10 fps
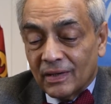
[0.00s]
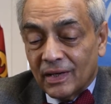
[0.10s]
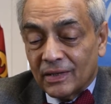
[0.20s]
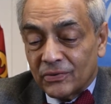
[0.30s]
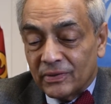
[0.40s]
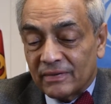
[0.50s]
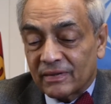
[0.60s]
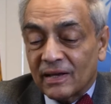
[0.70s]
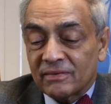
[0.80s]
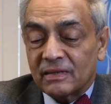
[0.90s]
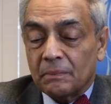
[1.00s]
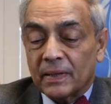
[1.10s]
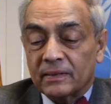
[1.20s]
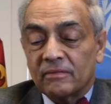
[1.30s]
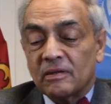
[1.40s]
to discuss the
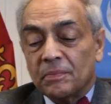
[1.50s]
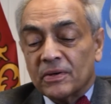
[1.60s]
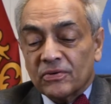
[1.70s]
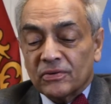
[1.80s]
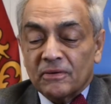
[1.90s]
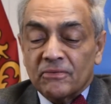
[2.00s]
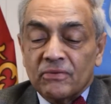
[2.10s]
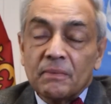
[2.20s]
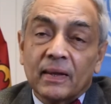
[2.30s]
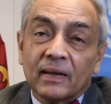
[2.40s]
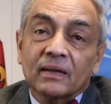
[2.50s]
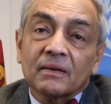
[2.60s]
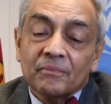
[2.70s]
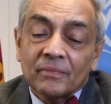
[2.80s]
participation of women